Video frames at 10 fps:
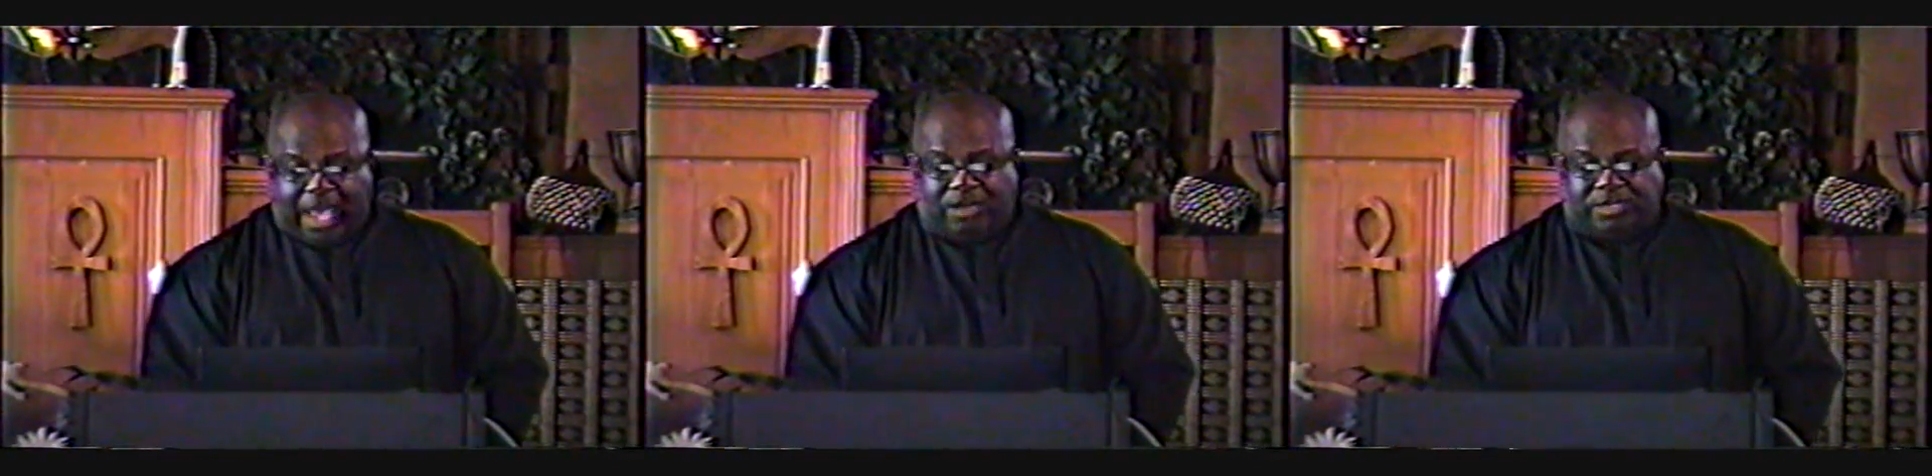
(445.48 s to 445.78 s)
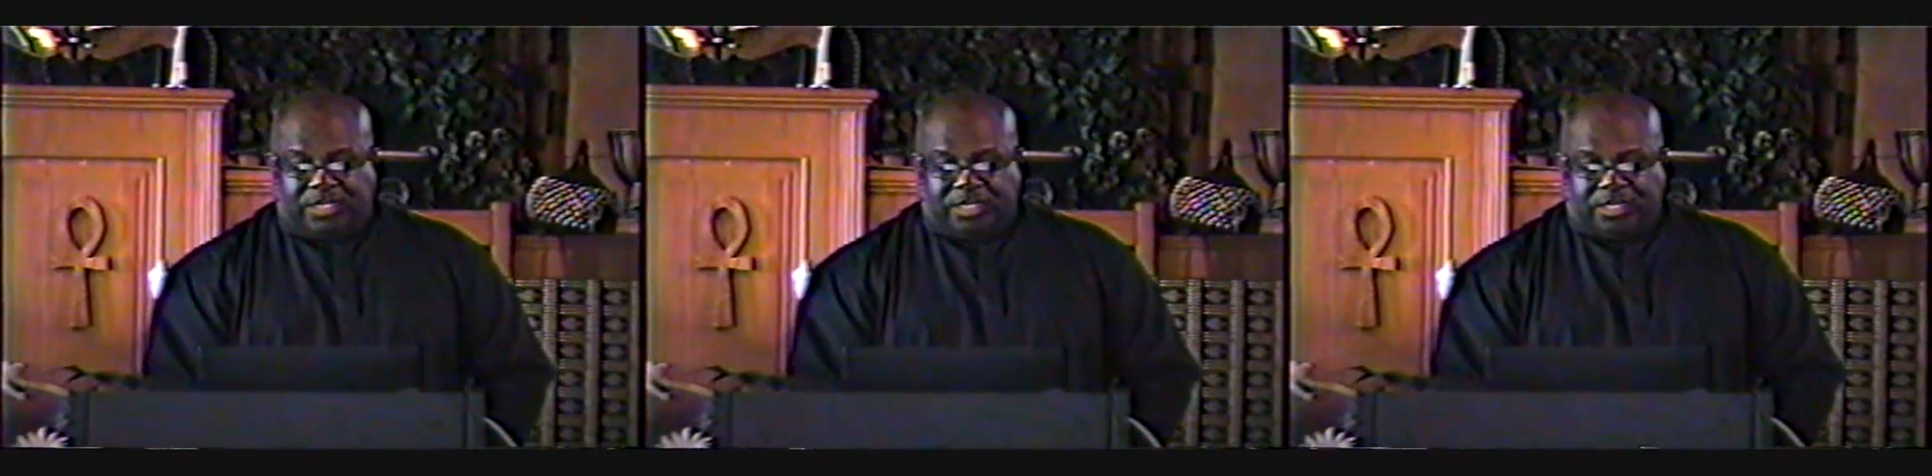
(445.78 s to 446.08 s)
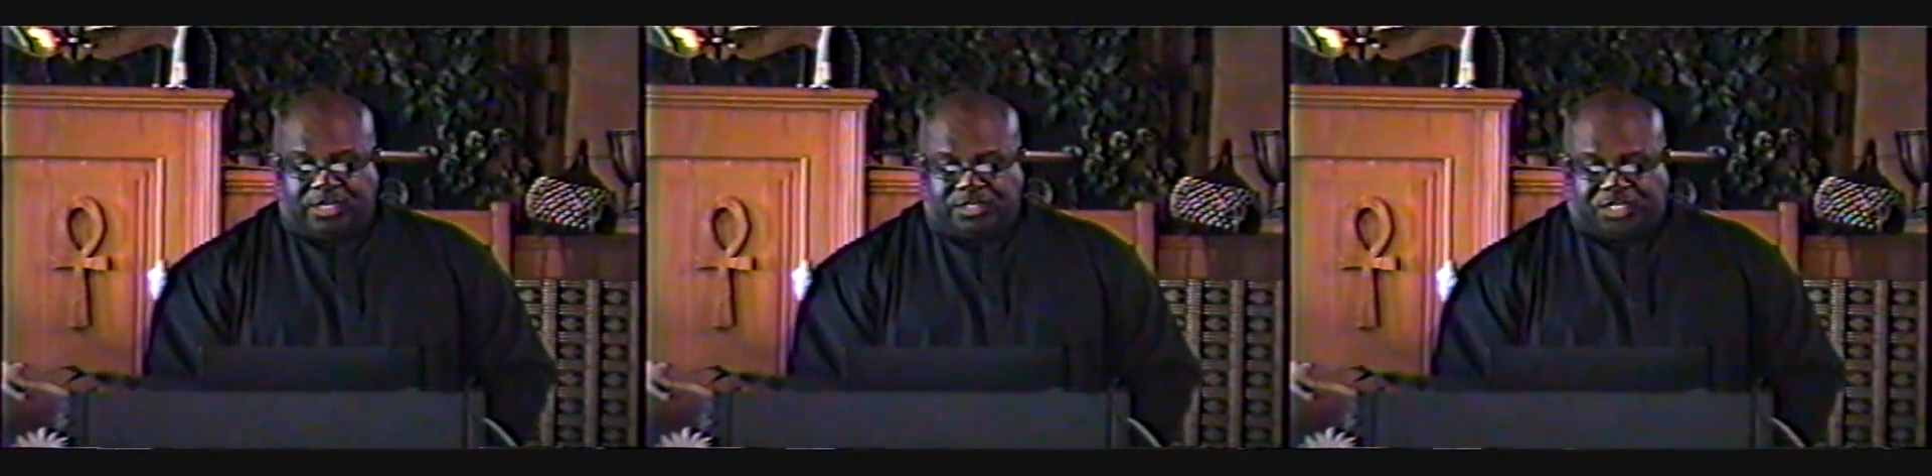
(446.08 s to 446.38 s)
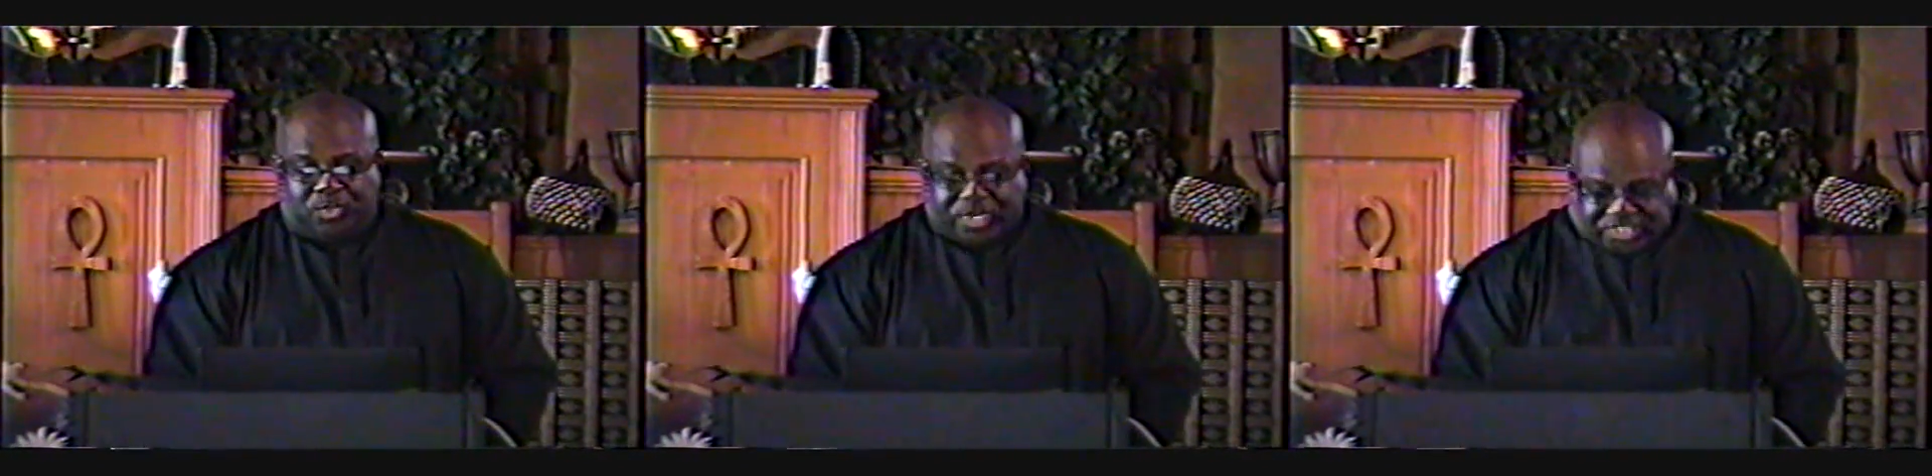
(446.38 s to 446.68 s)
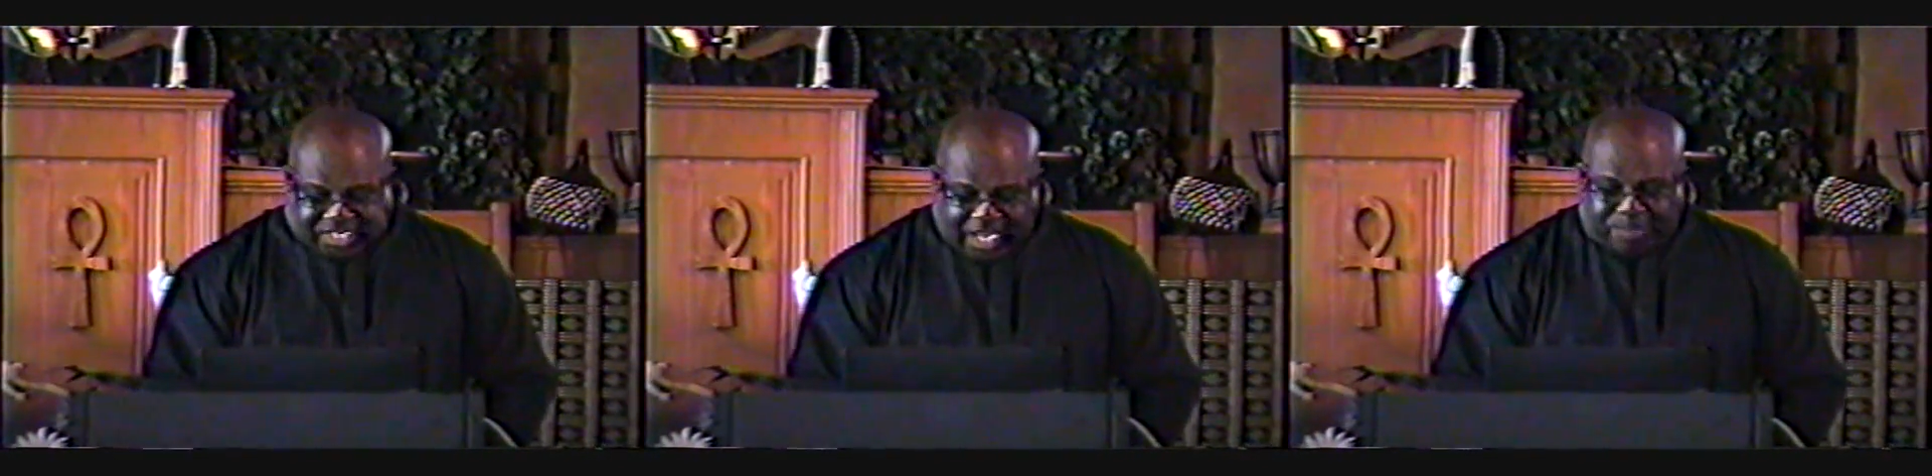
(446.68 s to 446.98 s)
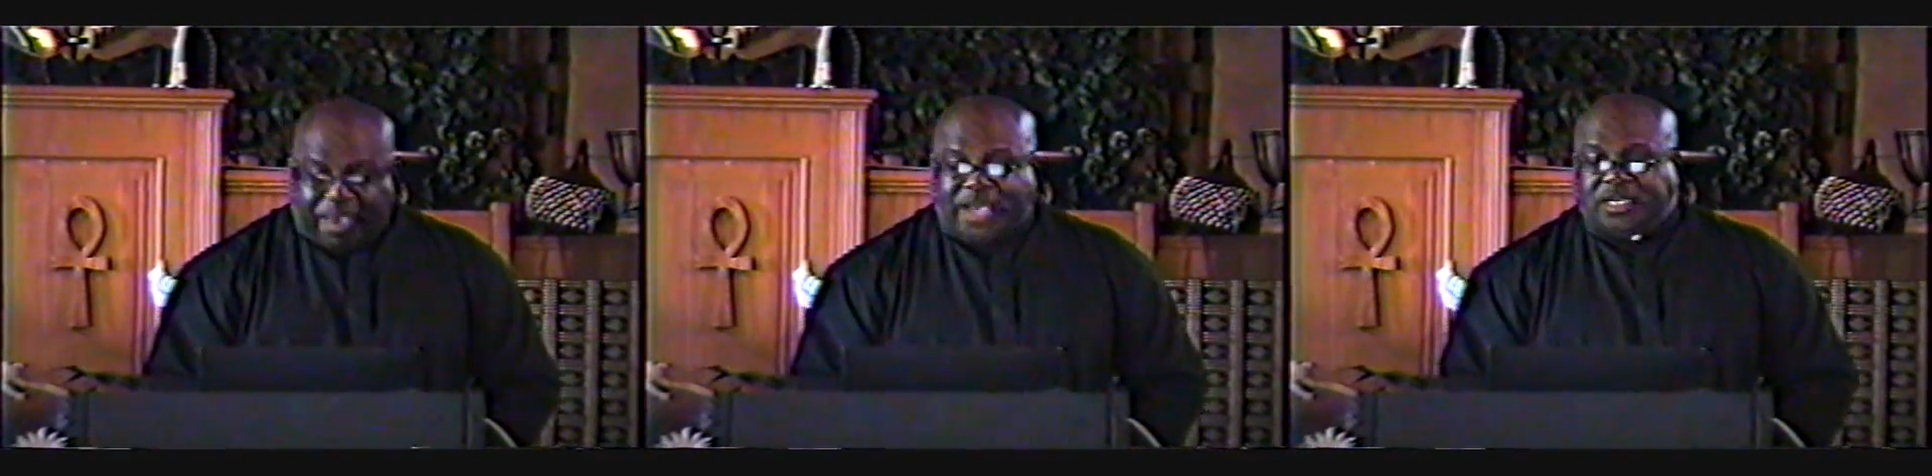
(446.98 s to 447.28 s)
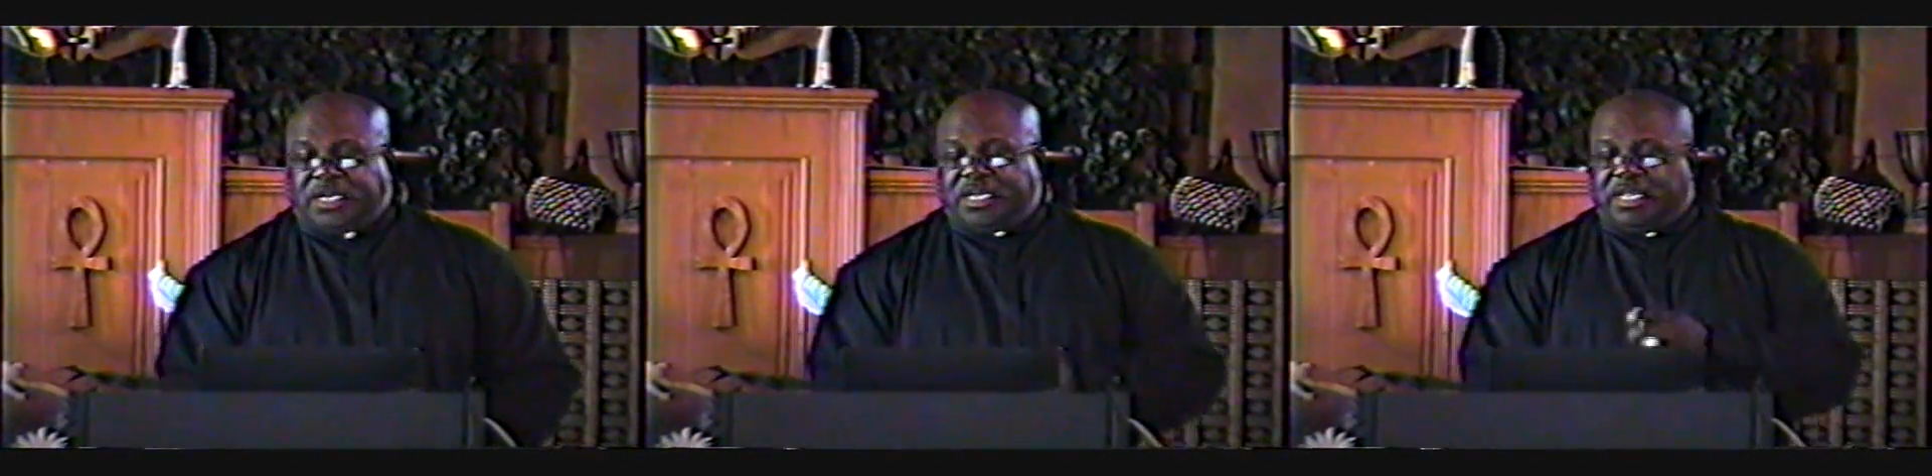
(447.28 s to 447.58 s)
Now, see, we're standing
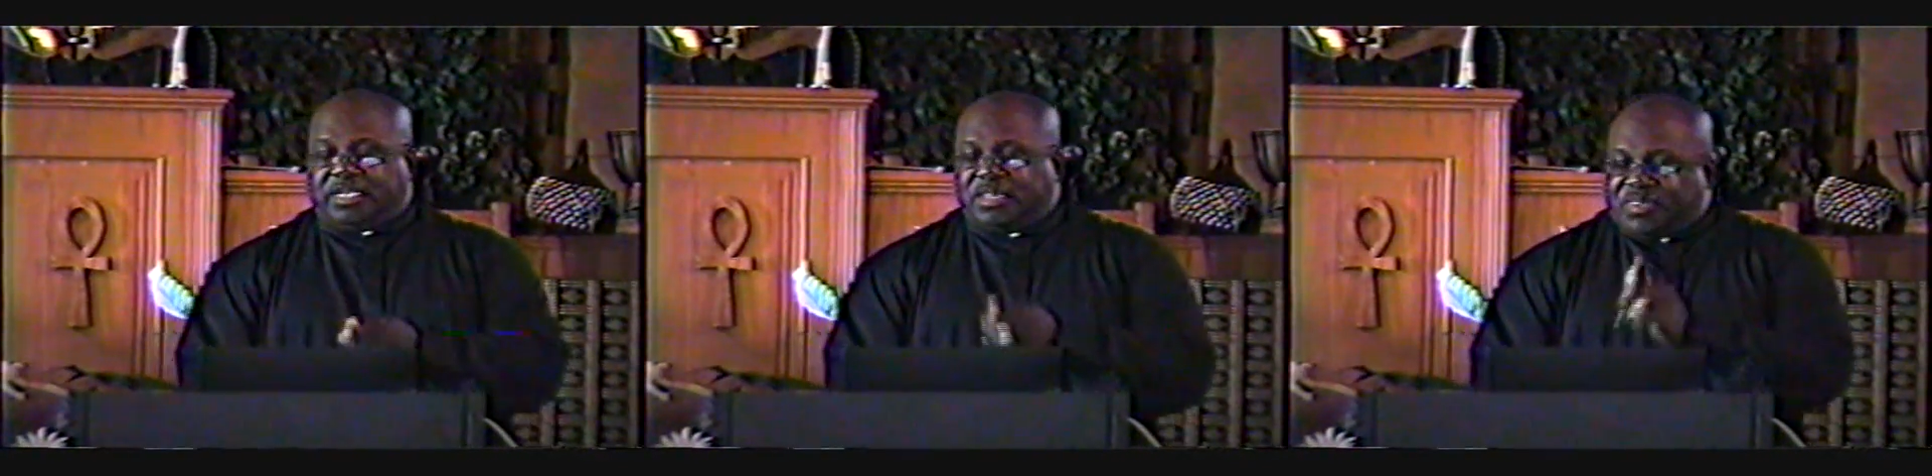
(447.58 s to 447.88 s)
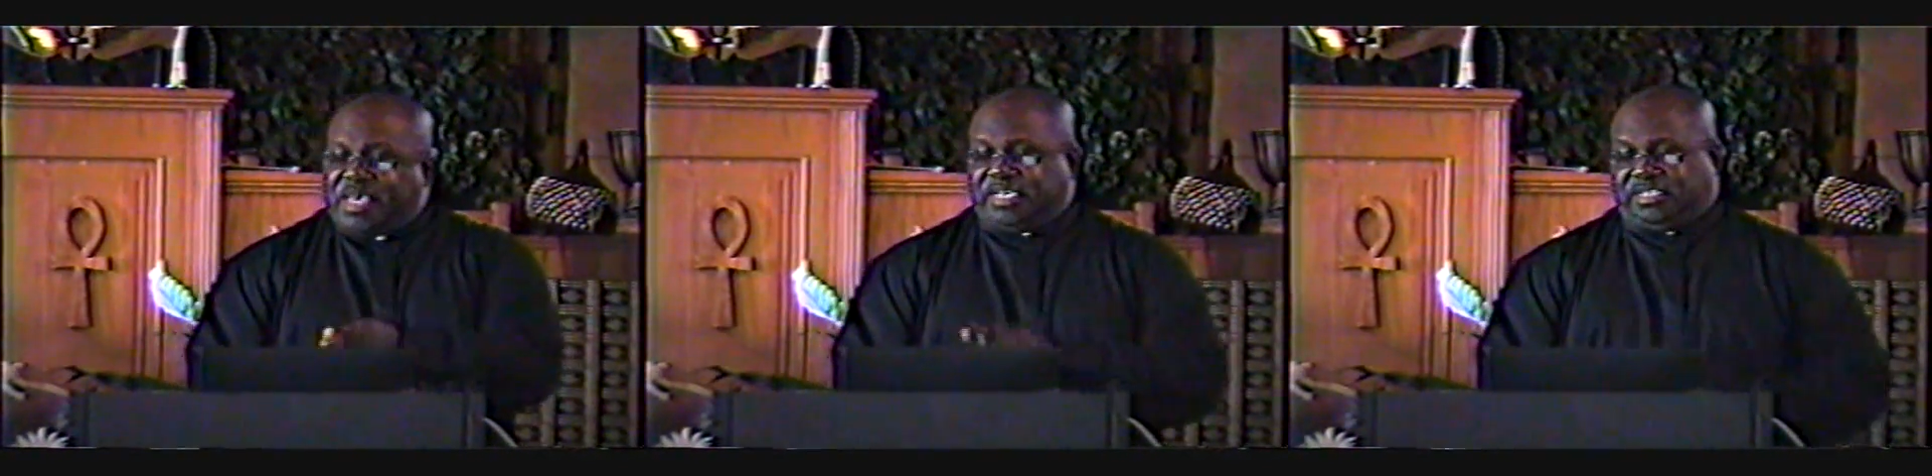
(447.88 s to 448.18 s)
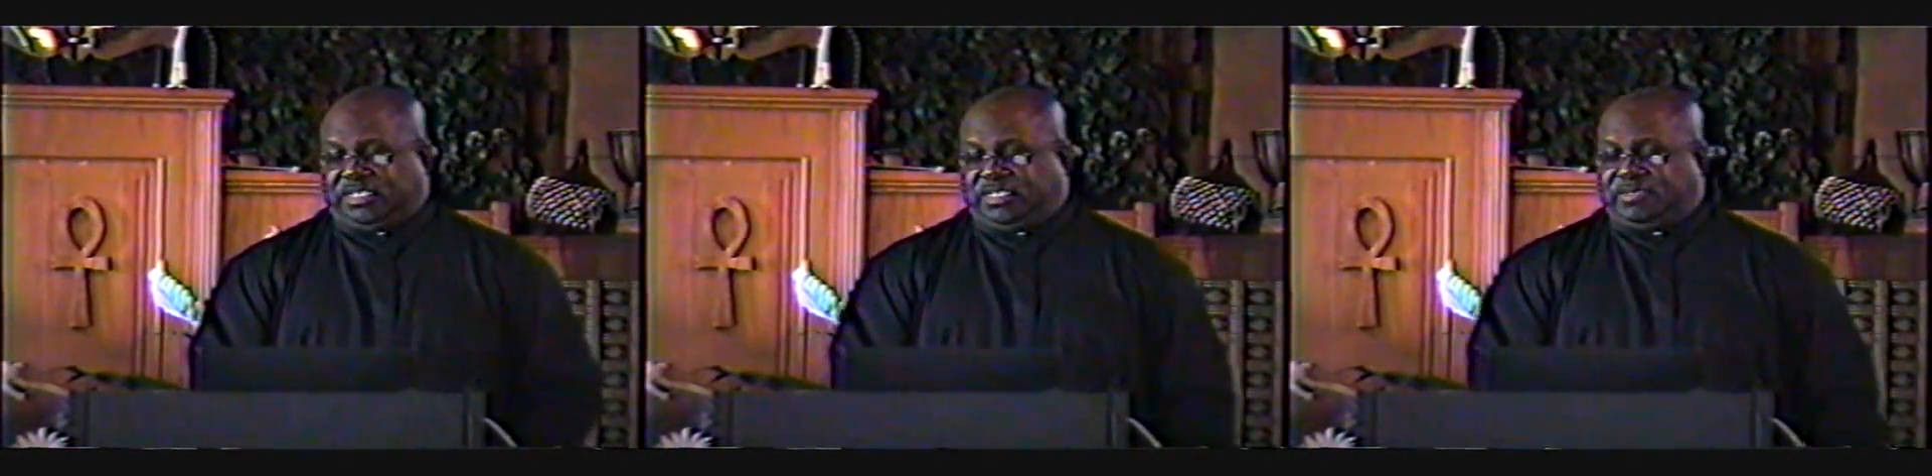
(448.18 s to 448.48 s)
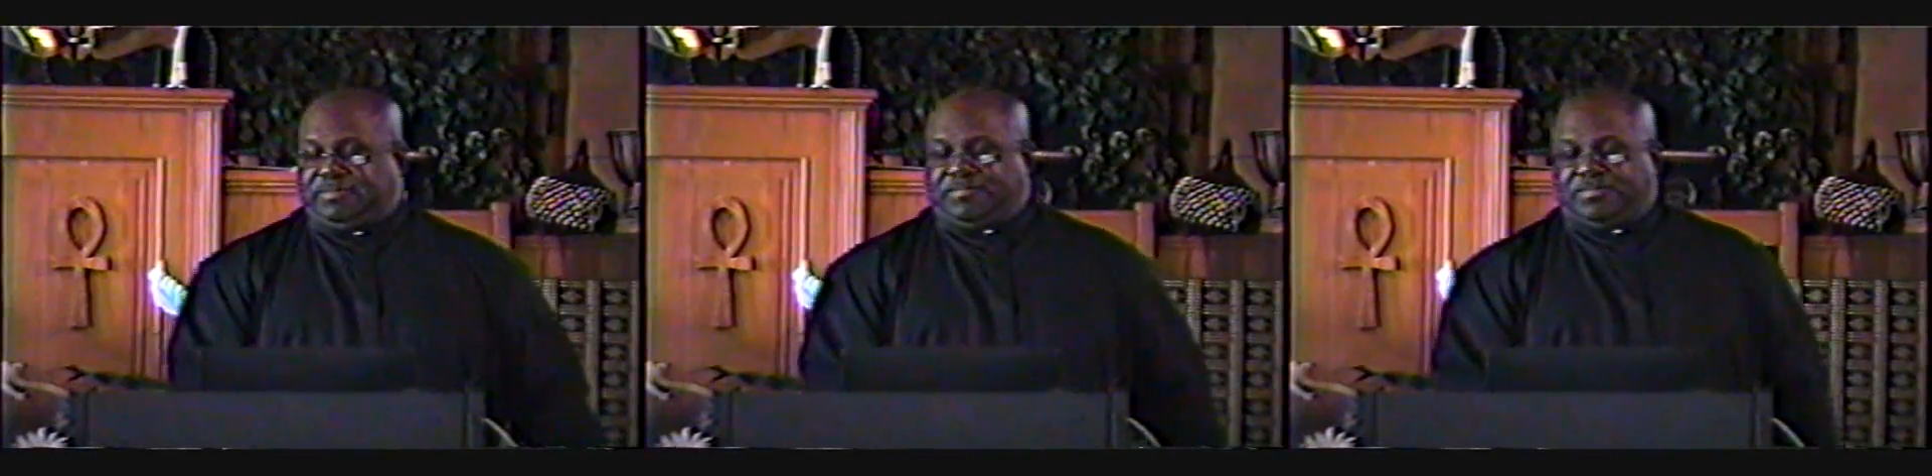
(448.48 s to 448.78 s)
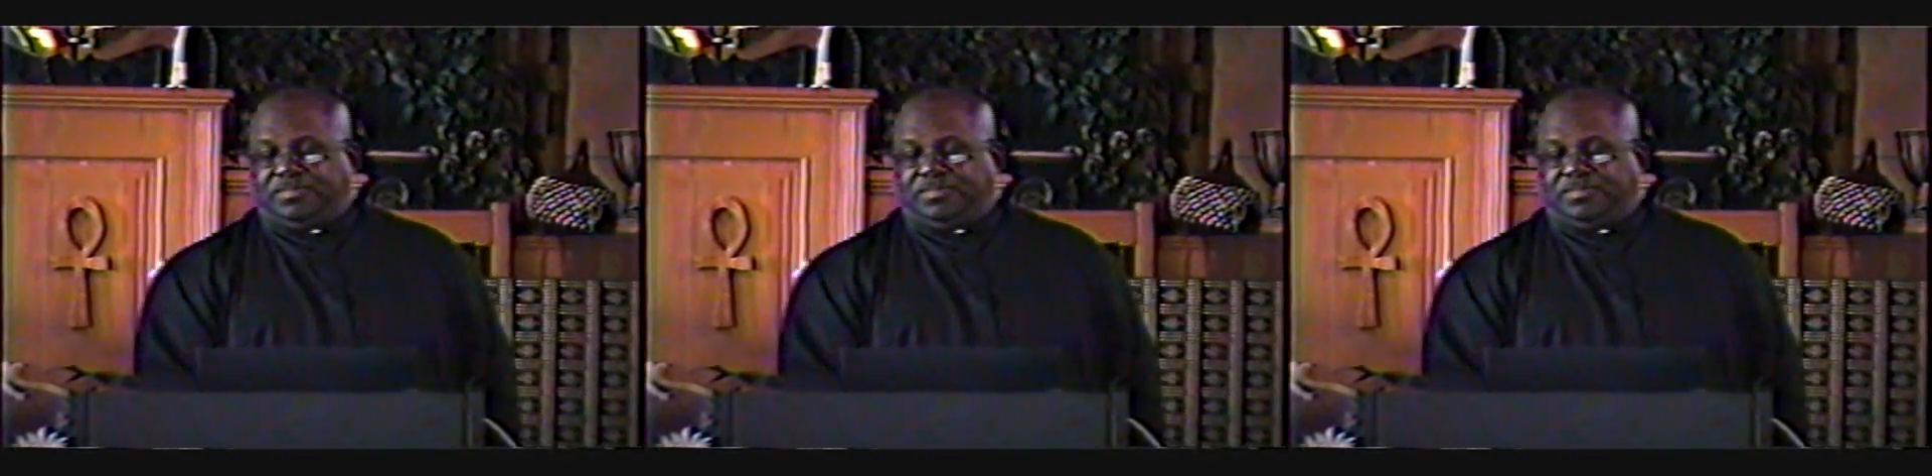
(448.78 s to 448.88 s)
back looking at this.